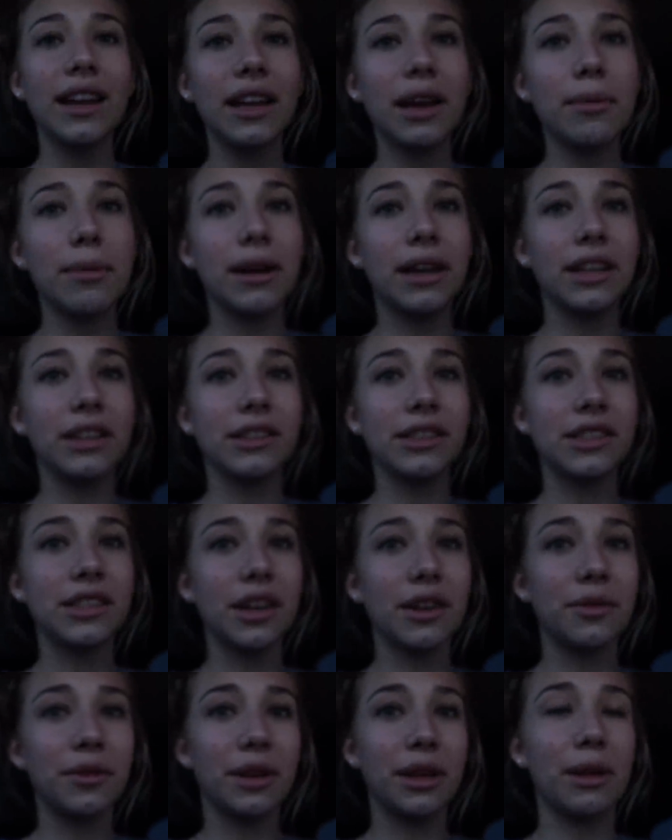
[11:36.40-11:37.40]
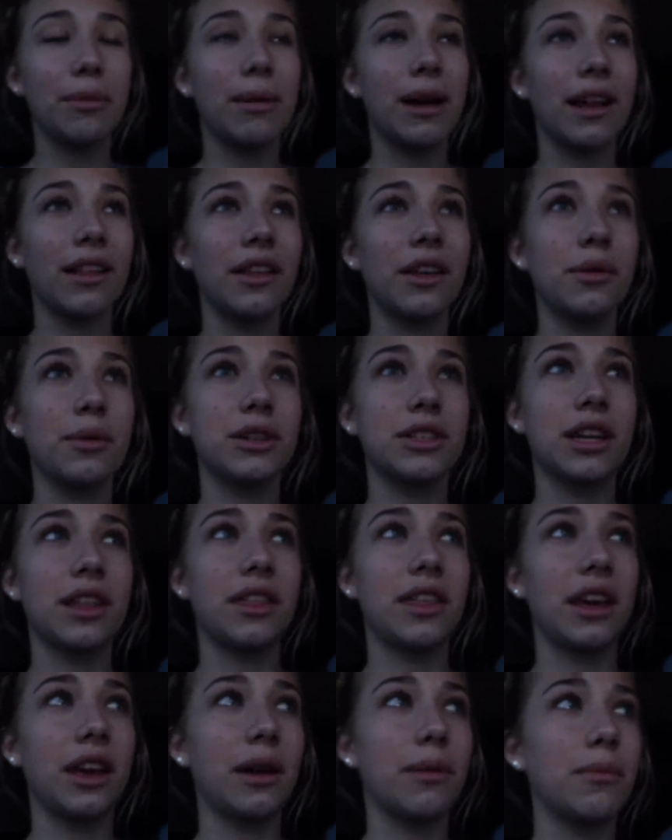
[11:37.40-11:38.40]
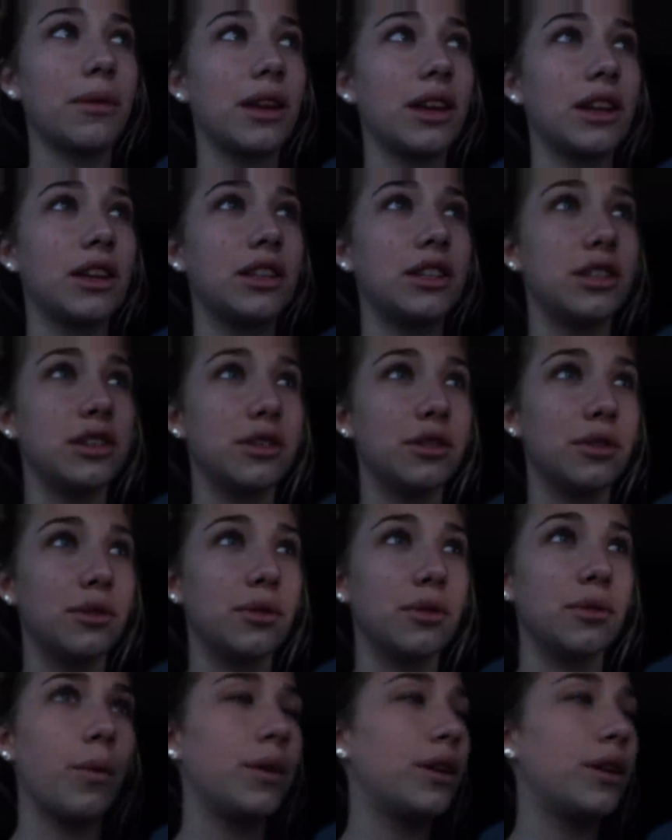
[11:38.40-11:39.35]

to get my nails done really badly, which I think I'm gonna do.